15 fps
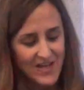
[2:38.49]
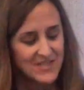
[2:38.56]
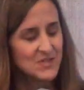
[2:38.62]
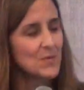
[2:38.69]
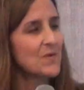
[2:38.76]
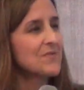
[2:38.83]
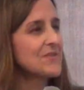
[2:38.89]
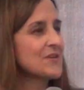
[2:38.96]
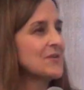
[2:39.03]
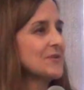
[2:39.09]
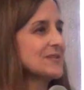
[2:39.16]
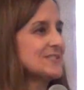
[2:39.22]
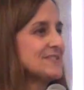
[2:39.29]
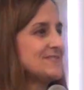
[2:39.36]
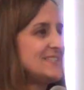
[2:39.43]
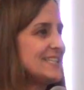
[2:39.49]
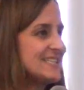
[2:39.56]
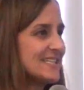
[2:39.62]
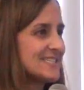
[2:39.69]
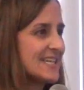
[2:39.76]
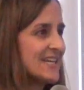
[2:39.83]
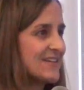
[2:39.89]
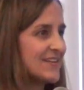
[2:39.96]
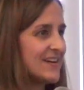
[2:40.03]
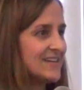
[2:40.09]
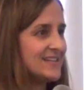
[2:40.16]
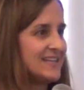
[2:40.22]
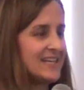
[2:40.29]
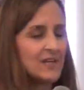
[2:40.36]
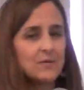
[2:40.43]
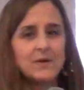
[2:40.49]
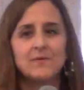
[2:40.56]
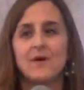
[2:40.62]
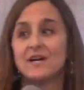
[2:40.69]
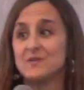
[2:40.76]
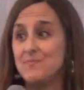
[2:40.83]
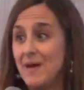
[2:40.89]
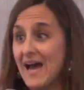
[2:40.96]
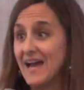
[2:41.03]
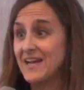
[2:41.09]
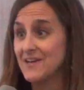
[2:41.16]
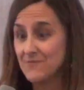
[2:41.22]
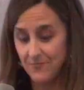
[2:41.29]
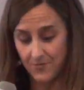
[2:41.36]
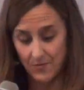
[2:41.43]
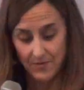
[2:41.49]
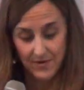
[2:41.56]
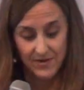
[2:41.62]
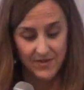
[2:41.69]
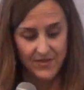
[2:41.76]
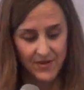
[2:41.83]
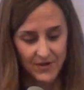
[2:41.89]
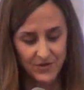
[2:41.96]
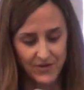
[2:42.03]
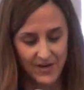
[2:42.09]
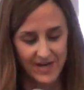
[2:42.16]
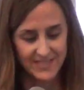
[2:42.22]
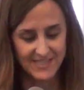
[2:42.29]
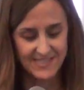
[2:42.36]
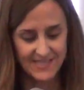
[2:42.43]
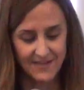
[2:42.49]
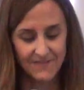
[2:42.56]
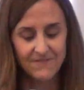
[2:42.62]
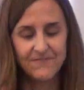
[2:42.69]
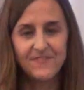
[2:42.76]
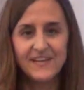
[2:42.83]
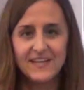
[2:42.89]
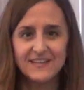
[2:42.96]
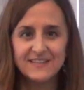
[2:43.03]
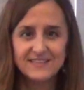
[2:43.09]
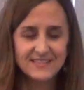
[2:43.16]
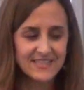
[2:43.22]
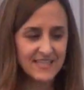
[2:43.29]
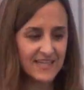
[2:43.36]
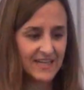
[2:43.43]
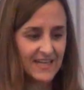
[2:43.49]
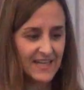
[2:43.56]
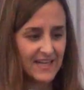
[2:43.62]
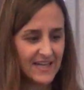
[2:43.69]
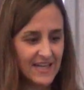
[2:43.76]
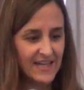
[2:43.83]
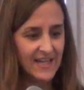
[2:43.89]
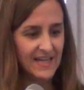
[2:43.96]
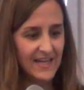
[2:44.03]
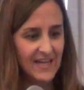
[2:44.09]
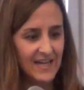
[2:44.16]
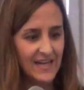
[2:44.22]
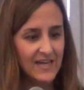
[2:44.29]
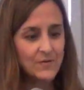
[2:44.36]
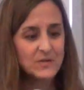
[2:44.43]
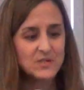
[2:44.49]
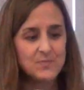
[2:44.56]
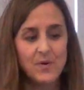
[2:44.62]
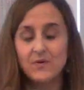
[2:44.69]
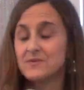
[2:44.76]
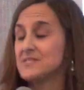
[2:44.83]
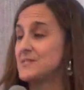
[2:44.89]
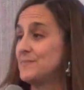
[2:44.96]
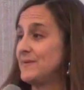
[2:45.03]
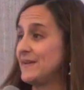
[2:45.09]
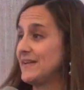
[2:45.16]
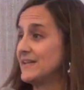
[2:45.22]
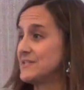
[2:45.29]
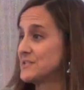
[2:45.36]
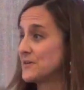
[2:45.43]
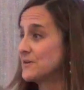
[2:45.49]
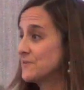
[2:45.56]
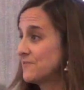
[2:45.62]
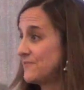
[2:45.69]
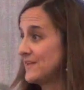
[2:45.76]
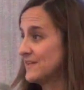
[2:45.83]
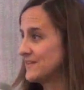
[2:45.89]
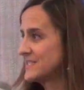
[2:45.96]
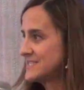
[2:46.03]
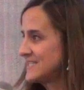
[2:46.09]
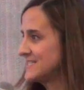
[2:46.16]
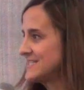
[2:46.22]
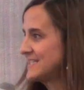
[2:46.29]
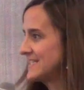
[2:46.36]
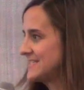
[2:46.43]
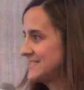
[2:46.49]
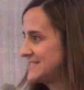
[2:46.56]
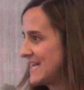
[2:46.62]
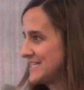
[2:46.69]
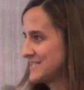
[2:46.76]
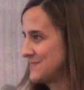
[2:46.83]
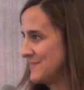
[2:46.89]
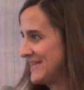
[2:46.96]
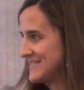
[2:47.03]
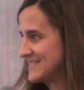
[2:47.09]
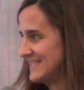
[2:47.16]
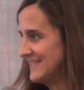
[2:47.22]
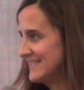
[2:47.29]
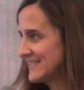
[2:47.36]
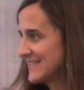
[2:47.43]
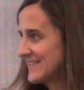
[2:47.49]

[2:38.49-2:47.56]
So over the course of TJ's kindergarten year, we walked back and forth across a field. It was supposed to be a turf field. This isn't a detention basin.